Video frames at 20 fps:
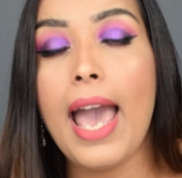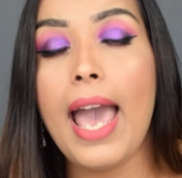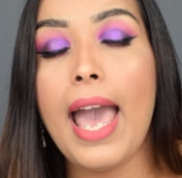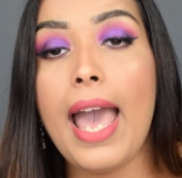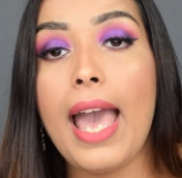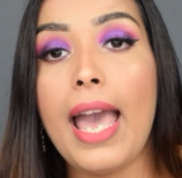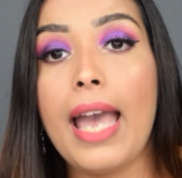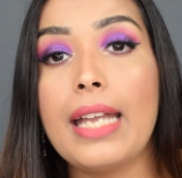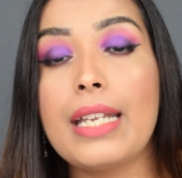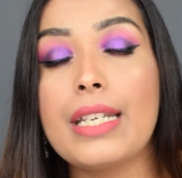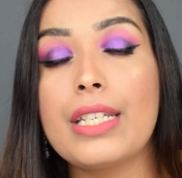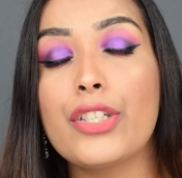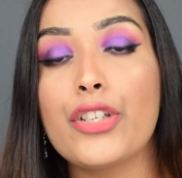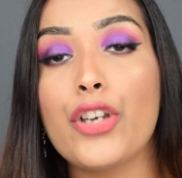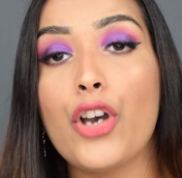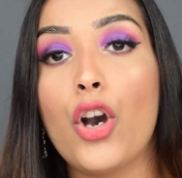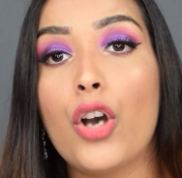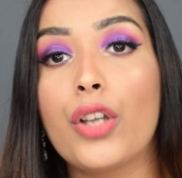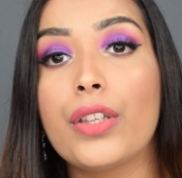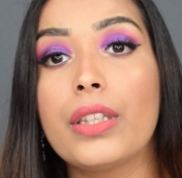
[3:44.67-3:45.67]
and
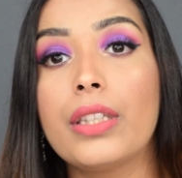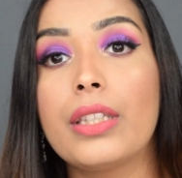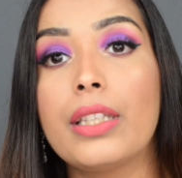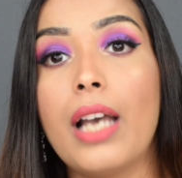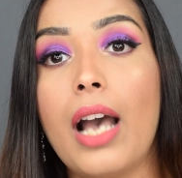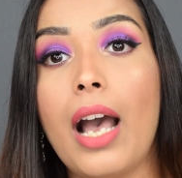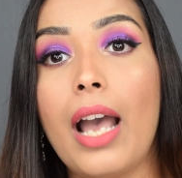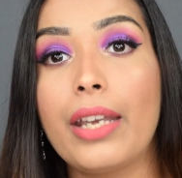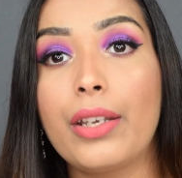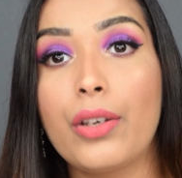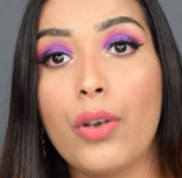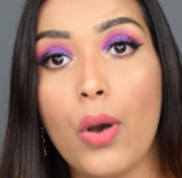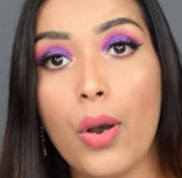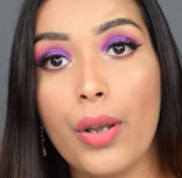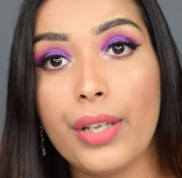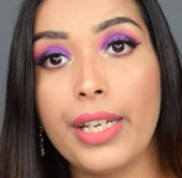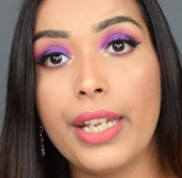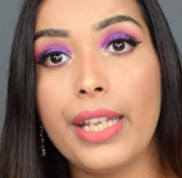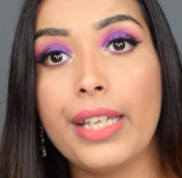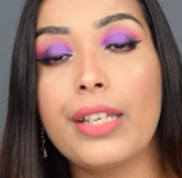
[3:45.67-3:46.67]
on the
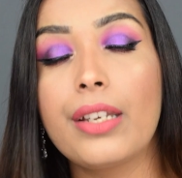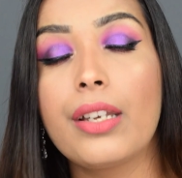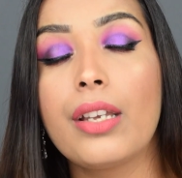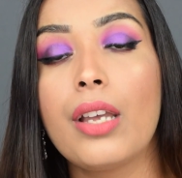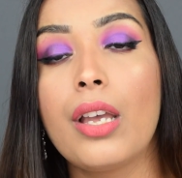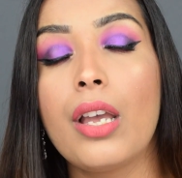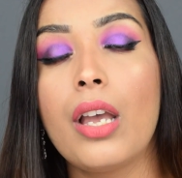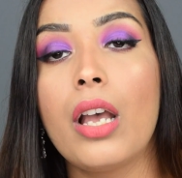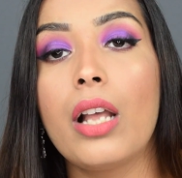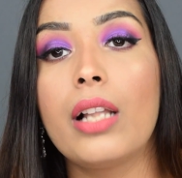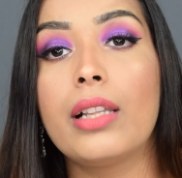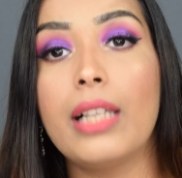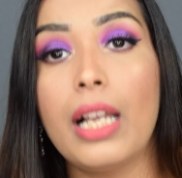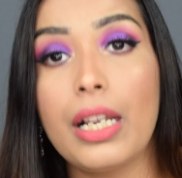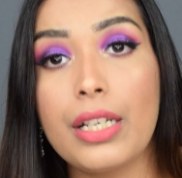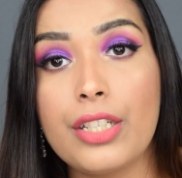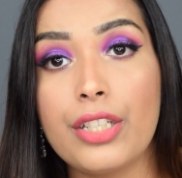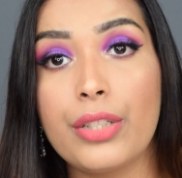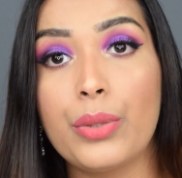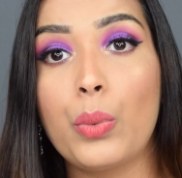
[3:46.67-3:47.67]
Iconic
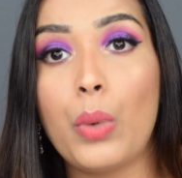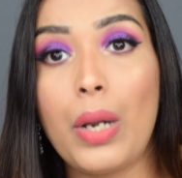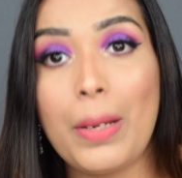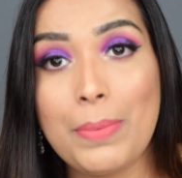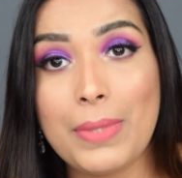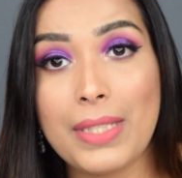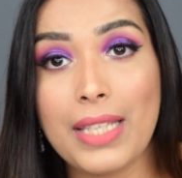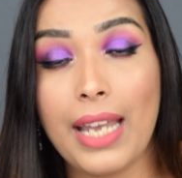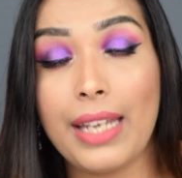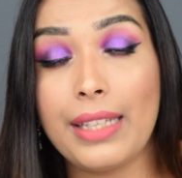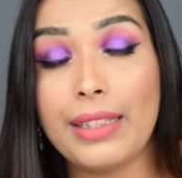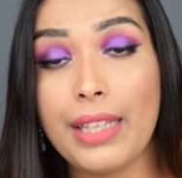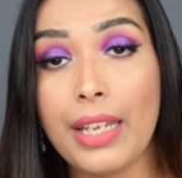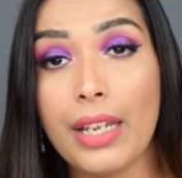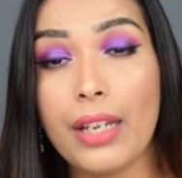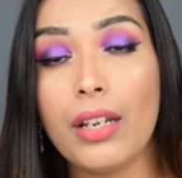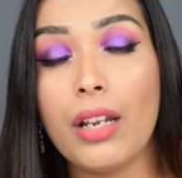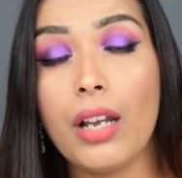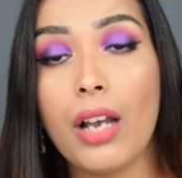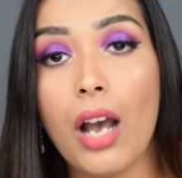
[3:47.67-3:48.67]
London website
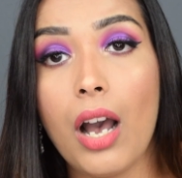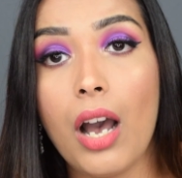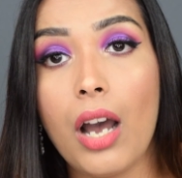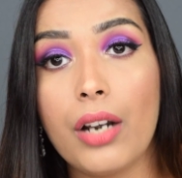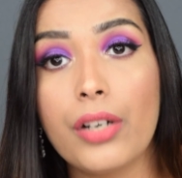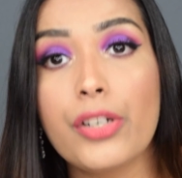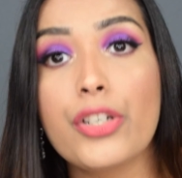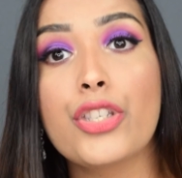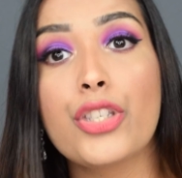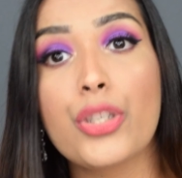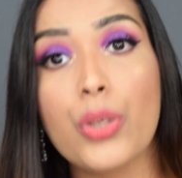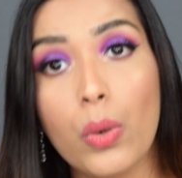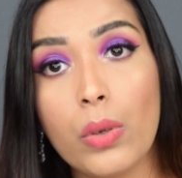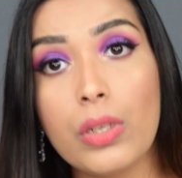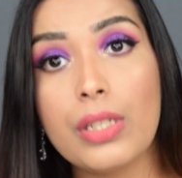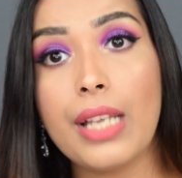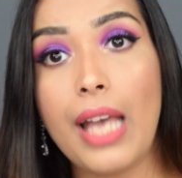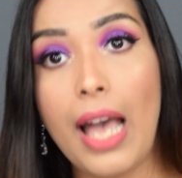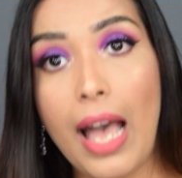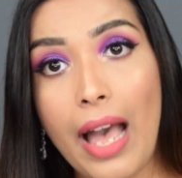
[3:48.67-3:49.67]
they are
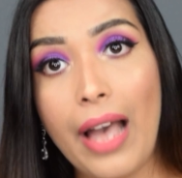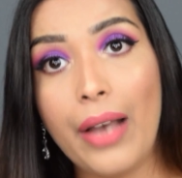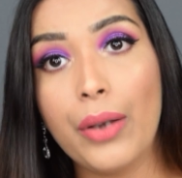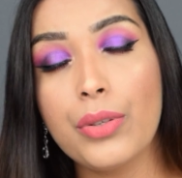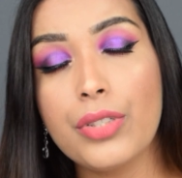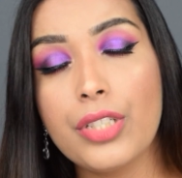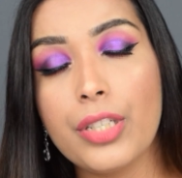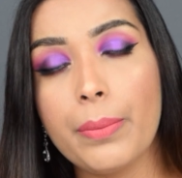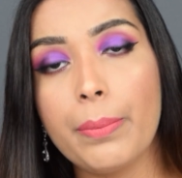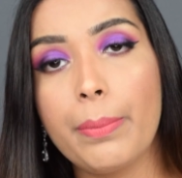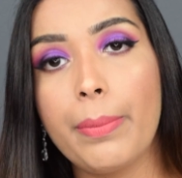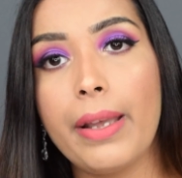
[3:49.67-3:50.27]
sold out,